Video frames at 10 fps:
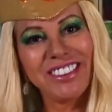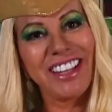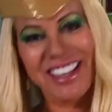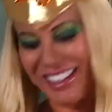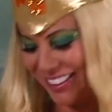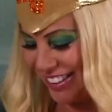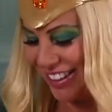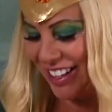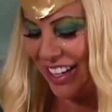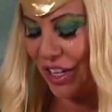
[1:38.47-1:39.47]
you'd like.
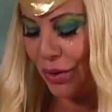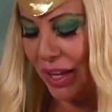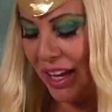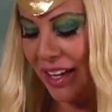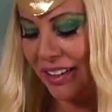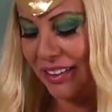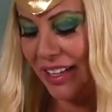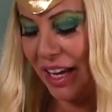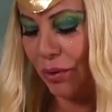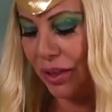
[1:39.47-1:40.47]
Okay,
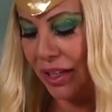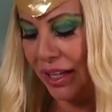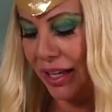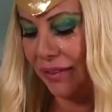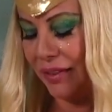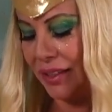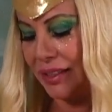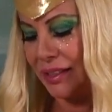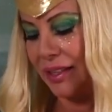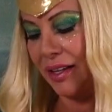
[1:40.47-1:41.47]
now we're going to get this